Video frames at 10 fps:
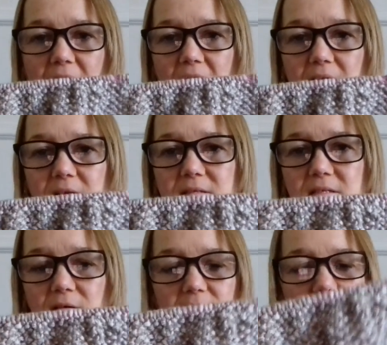yeah,
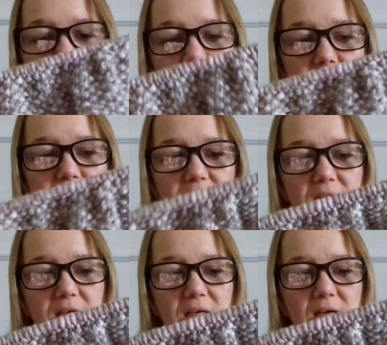so and then I use
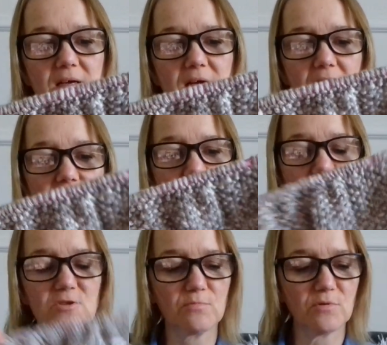the
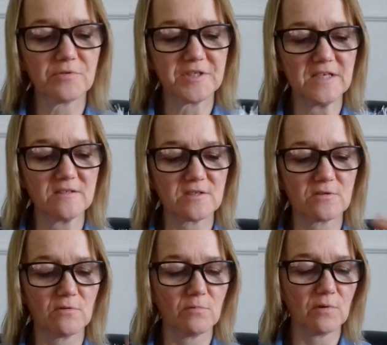eyelash wool,
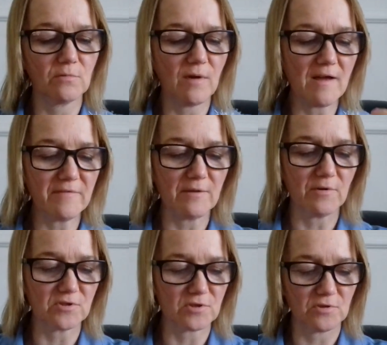tinsel wool, whatever you
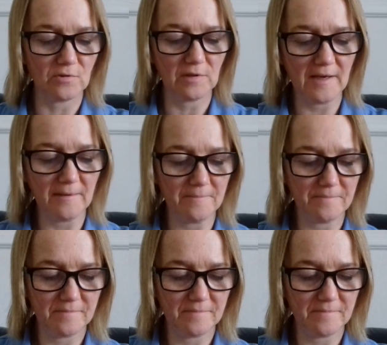want to call it.